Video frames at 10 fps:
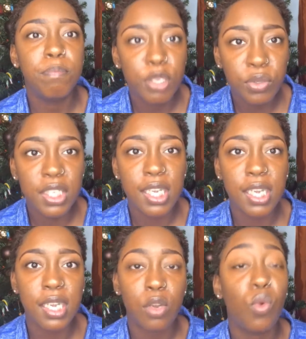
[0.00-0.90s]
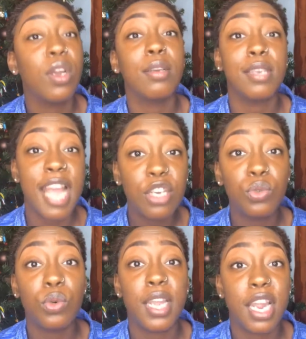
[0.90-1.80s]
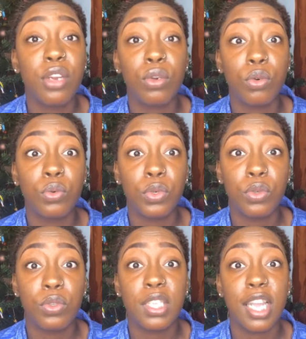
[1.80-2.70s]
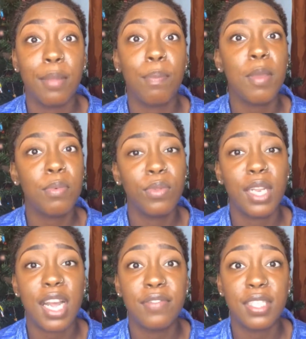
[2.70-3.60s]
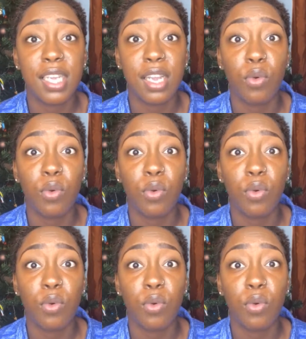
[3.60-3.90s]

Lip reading: beauty or natural hair gurus and people that I've seen,